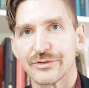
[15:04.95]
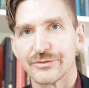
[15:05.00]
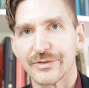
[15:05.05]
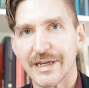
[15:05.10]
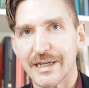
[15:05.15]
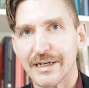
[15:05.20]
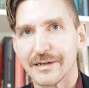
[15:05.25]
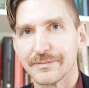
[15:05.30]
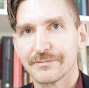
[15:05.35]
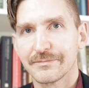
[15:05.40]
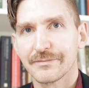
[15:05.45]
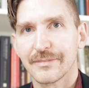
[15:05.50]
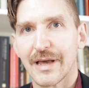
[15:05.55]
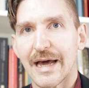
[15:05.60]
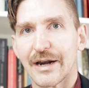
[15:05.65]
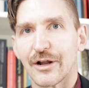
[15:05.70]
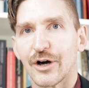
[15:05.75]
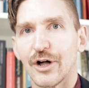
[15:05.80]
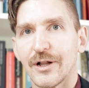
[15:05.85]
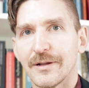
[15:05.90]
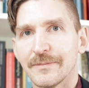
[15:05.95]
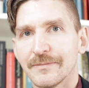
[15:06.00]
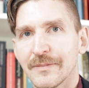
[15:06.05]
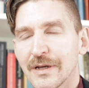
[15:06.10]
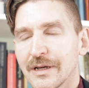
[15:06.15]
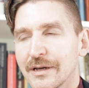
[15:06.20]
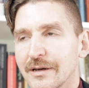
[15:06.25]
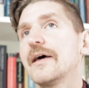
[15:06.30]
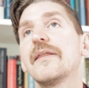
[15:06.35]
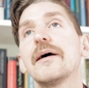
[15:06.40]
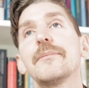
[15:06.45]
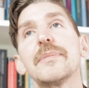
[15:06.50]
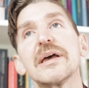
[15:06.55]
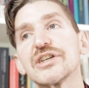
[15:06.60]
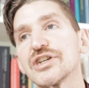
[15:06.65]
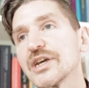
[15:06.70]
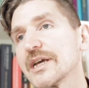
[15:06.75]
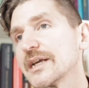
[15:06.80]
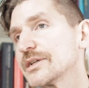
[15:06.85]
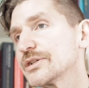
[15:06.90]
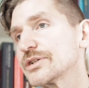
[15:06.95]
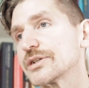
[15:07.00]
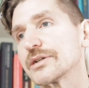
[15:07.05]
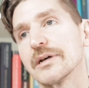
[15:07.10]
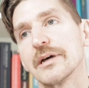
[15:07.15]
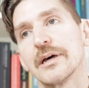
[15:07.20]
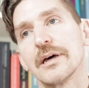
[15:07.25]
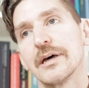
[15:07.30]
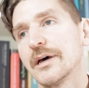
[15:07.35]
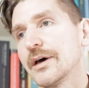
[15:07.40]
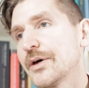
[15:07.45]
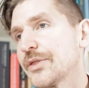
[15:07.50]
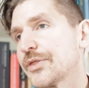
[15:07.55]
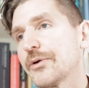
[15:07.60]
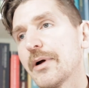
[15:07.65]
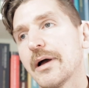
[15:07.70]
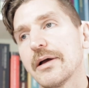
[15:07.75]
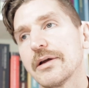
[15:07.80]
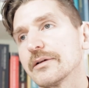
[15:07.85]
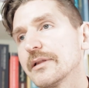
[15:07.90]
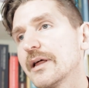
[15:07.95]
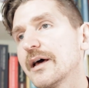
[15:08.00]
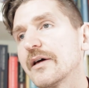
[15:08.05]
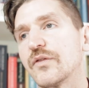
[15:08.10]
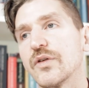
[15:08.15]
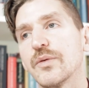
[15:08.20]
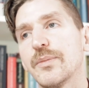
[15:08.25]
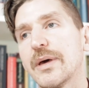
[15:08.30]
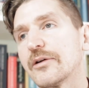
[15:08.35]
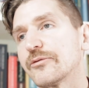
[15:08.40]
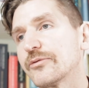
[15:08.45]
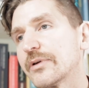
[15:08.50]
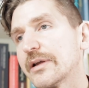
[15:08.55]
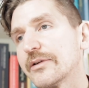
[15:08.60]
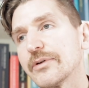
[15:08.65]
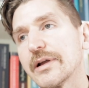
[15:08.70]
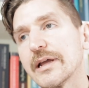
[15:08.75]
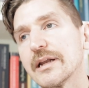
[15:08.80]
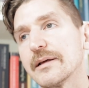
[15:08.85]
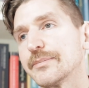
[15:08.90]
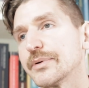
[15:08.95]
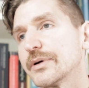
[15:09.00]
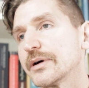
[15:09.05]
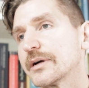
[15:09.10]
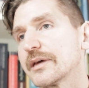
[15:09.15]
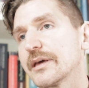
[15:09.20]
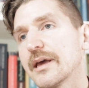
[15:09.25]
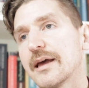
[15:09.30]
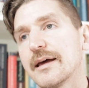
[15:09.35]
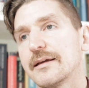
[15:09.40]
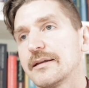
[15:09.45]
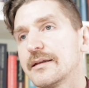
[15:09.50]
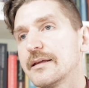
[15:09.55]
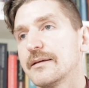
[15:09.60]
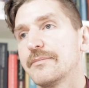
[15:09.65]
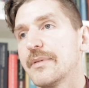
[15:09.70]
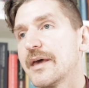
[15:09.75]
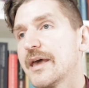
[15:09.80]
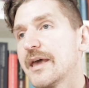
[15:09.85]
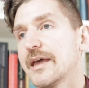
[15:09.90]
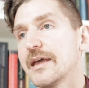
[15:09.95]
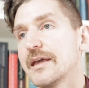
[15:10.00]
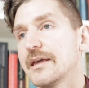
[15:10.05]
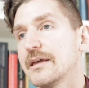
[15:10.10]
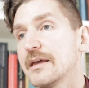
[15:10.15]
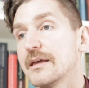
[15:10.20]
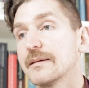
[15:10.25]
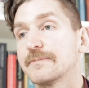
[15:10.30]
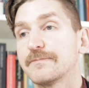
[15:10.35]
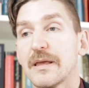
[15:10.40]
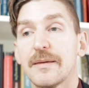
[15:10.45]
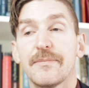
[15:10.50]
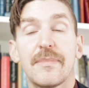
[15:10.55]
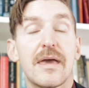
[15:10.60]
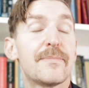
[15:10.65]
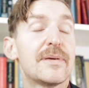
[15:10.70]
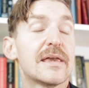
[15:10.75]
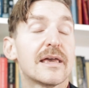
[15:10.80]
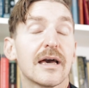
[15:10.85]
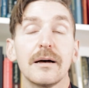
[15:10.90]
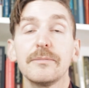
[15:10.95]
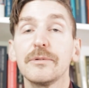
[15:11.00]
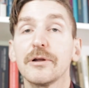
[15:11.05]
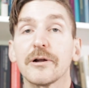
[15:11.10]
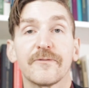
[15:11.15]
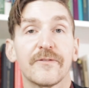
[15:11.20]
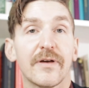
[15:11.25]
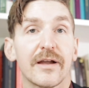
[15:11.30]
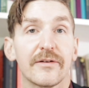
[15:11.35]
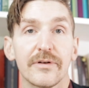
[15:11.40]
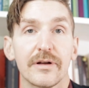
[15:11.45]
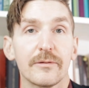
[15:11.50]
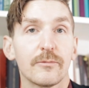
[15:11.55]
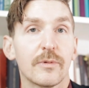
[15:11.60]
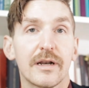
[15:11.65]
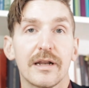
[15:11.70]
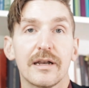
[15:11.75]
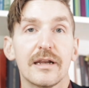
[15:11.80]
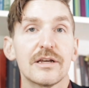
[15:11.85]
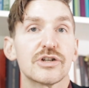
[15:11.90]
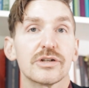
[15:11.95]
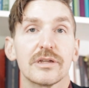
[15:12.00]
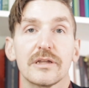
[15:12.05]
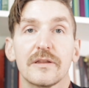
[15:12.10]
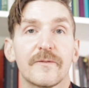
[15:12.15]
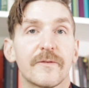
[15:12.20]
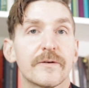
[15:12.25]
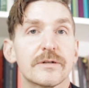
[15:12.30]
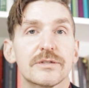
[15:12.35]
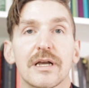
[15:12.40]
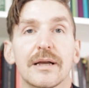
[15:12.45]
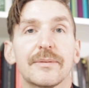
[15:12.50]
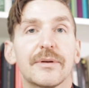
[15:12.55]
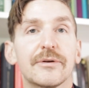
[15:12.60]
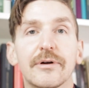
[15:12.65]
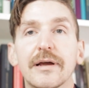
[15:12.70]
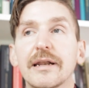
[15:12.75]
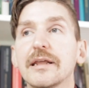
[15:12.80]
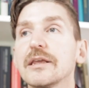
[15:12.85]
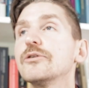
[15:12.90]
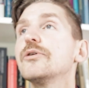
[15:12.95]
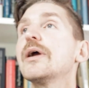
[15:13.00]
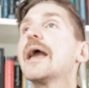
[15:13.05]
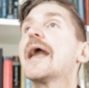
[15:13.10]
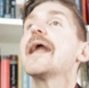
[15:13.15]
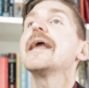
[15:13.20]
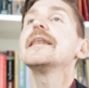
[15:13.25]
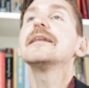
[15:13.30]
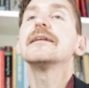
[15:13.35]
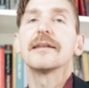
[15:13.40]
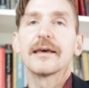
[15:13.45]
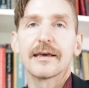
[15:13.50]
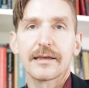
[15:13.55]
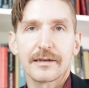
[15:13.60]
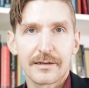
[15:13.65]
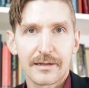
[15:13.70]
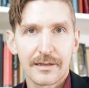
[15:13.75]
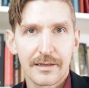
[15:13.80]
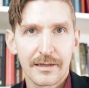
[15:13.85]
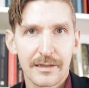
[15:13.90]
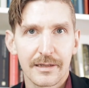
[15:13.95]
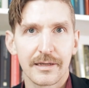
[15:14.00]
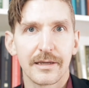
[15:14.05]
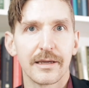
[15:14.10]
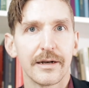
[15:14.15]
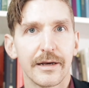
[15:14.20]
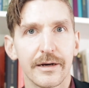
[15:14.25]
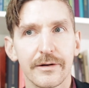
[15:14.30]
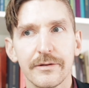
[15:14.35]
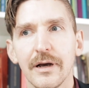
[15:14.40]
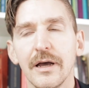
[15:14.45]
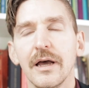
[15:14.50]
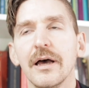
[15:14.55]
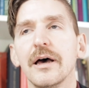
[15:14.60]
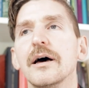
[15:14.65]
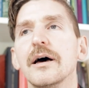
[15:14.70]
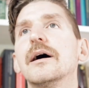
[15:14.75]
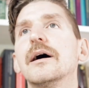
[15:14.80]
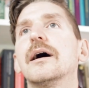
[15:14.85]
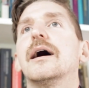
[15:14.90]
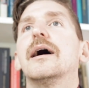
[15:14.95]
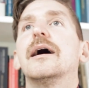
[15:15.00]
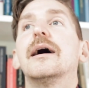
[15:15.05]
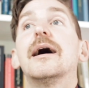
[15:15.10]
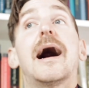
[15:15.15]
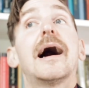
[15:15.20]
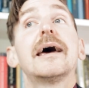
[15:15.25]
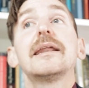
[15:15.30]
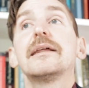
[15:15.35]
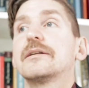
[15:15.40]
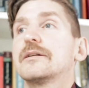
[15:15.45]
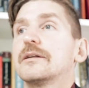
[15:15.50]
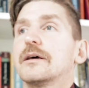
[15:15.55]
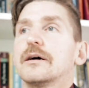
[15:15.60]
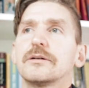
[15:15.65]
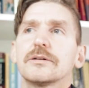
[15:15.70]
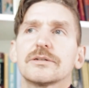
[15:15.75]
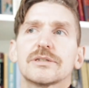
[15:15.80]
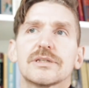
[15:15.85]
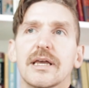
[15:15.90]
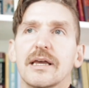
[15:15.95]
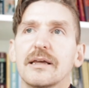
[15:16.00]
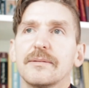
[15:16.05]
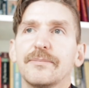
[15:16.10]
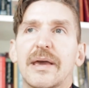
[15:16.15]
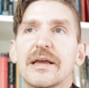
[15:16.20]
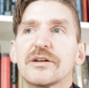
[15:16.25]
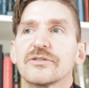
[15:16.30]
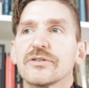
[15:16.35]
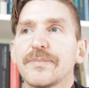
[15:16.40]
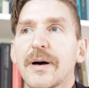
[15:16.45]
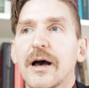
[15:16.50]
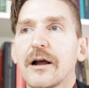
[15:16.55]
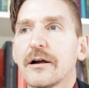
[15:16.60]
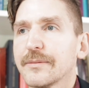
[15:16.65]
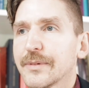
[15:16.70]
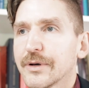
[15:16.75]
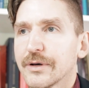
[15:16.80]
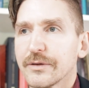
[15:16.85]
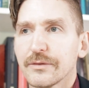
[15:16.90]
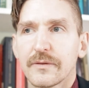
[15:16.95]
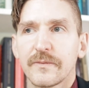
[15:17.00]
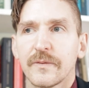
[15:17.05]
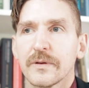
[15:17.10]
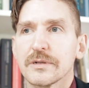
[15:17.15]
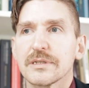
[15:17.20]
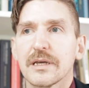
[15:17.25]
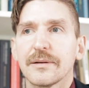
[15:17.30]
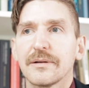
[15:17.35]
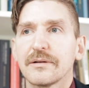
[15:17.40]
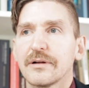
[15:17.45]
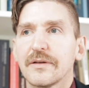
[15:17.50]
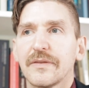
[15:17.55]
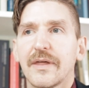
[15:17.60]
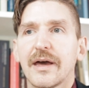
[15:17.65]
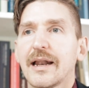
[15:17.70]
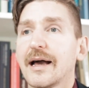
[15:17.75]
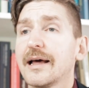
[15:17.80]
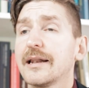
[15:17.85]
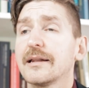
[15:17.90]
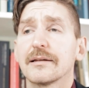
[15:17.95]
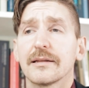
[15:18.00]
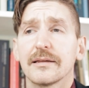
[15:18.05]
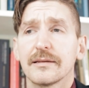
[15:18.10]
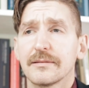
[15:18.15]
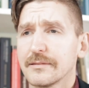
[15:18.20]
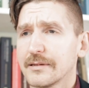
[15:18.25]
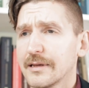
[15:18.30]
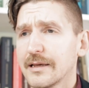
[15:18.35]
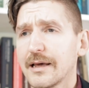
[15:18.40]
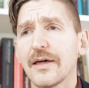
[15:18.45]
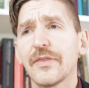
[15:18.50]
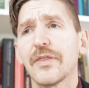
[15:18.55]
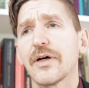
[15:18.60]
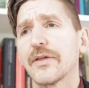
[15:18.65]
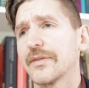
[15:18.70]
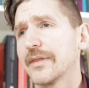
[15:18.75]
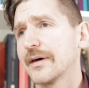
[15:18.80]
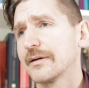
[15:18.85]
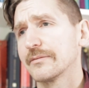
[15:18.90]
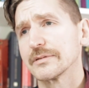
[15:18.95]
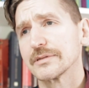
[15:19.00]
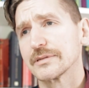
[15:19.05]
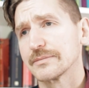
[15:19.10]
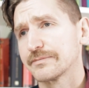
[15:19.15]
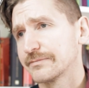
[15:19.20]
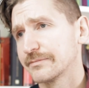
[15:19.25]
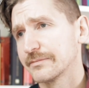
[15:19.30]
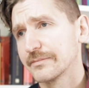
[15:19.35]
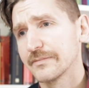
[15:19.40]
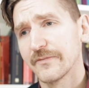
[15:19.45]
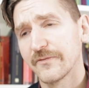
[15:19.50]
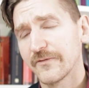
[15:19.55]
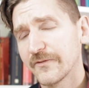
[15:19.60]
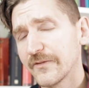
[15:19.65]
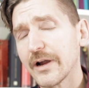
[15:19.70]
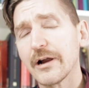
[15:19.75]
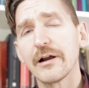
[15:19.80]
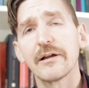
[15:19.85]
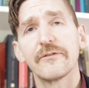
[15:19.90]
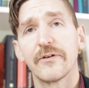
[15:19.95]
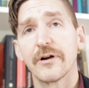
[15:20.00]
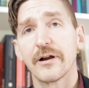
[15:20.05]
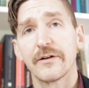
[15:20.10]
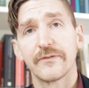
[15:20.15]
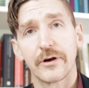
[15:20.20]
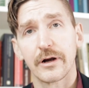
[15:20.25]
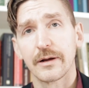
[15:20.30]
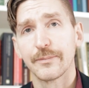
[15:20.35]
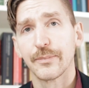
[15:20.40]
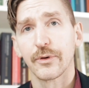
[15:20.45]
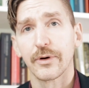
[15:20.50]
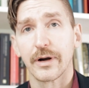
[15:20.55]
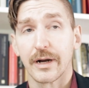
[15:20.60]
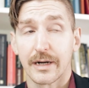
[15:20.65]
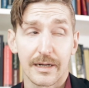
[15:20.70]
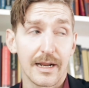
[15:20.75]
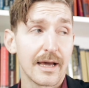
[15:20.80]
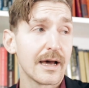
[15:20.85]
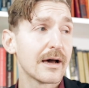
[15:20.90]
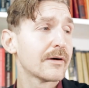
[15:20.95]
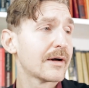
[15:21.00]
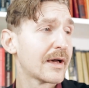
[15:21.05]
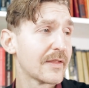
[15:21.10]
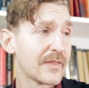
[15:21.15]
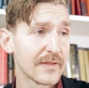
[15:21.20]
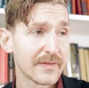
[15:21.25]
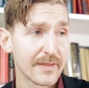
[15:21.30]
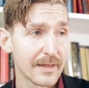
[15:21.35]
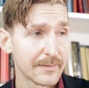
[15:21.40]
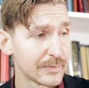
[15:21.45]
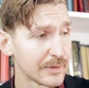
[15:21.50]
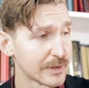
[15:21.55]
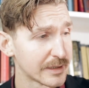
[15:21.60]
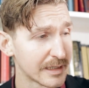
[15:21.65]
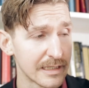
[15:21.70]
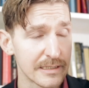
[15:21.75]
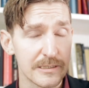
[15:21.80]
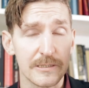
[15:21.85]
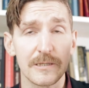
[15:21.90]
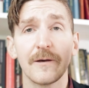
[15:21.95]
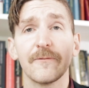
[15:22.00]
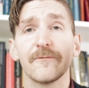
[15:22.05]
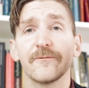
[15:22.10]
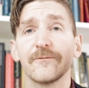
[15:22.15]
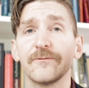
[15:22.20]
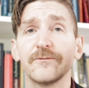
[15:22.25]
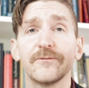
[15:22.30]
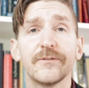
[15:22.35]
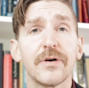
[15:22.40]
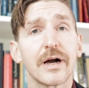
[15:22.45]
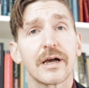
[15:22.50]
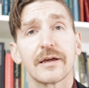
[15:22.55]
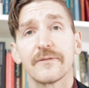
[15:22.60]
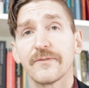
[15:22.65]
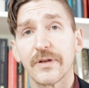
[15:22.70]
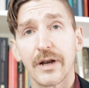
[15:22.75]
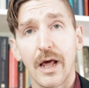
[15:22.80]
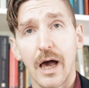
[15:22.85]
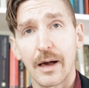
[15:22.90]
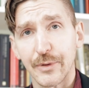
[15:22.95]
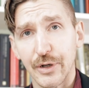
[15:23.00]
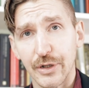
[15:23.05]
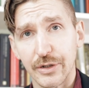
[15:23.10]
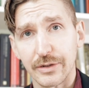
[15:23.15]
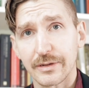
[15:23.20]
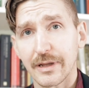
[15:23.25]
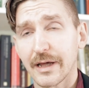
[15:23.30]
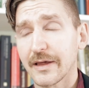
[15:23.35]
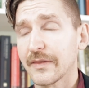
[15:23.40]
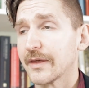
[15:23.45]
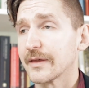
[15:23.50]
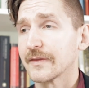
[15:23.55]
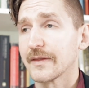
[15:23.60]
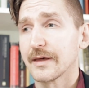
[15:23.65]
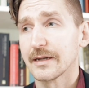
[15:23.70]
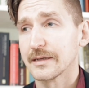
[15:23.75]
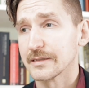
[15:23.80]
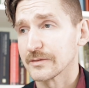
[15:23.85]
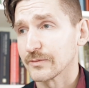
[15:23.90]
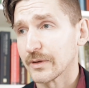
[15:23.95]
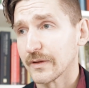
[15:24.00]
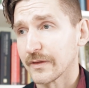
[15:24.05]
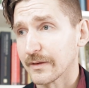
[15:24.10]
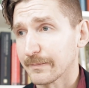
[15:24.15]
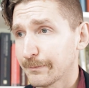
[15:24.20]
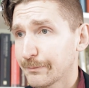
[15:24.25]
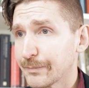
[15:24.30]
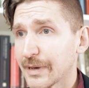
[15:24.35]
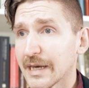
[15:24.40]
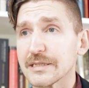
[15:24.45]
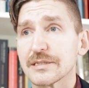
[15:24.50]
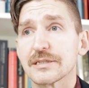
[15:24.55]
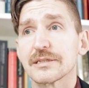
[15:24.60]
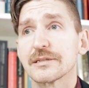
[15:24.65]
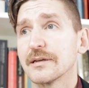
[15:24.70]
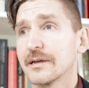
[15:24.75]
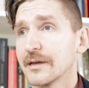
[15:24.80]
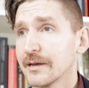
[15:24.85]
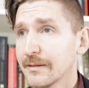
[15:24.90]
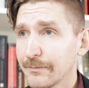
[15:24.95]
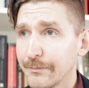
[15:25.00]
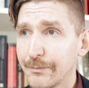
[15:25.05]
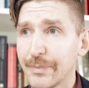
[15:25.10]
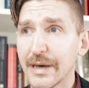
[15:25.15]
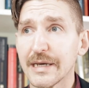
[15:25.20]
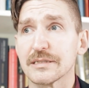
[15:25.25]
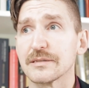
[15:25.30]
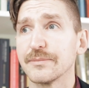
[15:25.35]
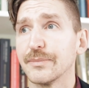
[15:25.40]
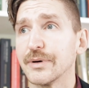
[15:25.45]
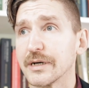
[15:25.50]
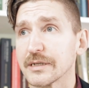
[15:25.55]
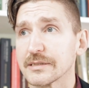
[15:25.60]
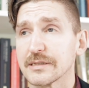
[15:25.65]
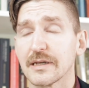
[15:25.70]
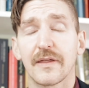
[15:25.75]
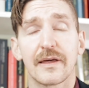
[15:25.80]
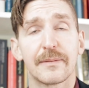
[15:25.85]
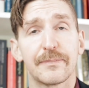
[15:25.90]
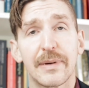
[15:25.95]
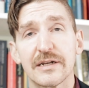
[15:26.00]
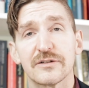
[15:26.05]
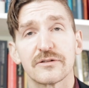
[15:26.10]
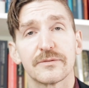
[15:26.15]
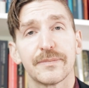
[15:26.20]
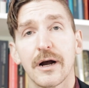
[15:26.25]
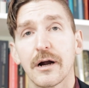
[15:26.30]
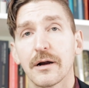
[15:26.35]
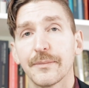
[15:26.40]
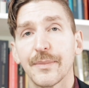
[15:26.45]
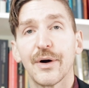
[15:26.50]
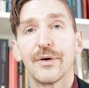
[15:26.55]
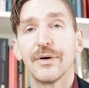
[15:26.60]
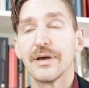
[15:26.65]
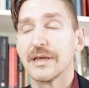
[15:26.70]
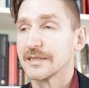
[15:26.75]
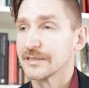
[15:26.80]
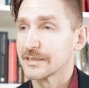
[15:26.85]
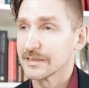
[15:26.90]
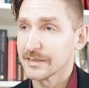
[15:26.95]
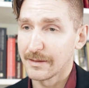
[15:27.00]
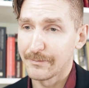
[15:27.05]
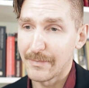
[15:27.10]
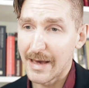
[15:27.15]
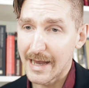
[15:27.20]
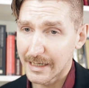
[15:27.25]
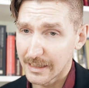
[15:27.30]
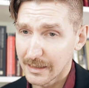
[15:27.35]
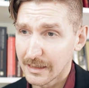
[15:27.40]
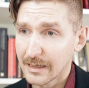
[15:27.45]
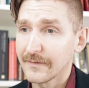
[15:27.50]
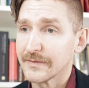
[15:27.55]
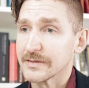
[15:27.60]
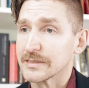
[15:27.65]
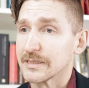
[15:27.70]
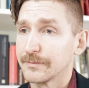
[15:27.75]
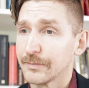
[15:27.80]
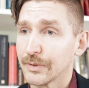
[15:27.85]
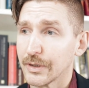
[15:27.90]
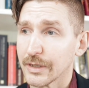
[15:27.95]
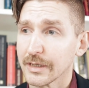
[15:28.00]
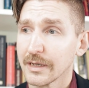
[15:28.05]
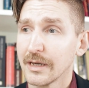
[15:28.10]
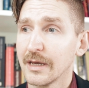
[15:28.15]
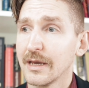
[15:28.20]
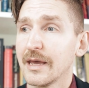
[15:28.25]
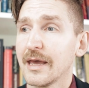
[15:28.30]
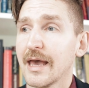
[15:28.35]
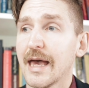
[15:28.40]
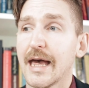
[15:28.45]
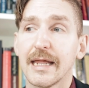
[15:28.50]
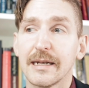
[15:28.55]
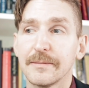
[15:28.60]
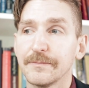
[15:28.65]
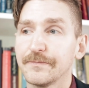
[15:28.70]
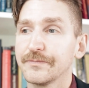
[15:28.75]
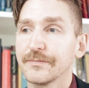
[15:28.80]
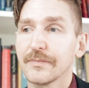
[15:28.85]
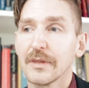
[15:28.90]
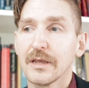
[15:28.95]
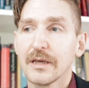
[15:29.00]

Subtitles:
to read at all. And that may change throughout your life. You may reread a book and it may become your favorite when initially the first time you read it, you hated it, you know? I didn't understand Pedro Páramo the first time I read that. I thought that was very, very, very boring. Now I think that book is fucking phenomenal. I think that is one of the best books. I think Pedro Páramo is a magnificent book. And